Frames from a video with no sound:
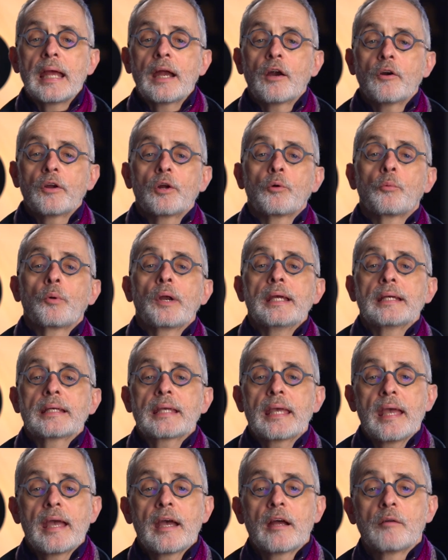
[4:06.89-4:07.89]
area array
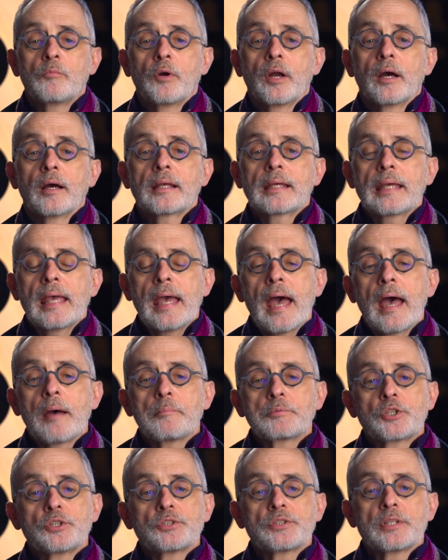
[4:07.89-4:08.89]
camera
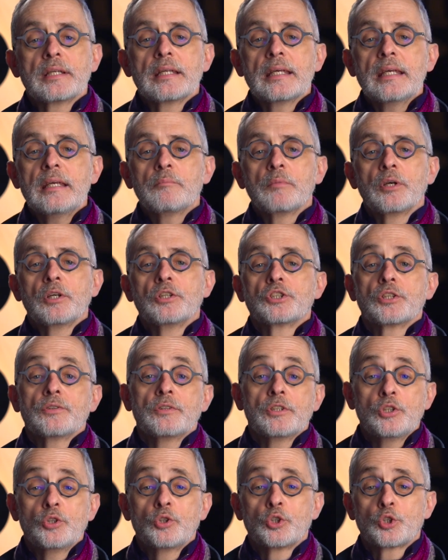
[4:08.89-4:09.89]
captures an image in
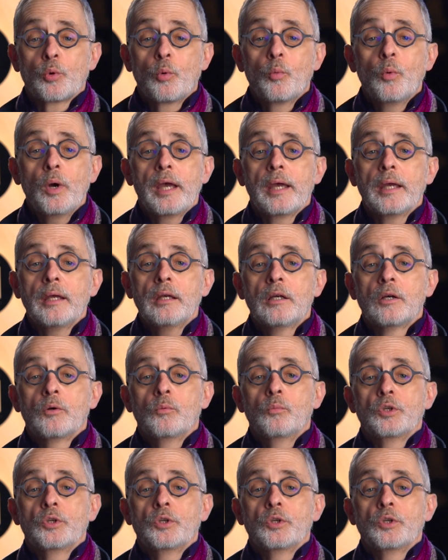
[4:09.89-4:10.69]
the usual way,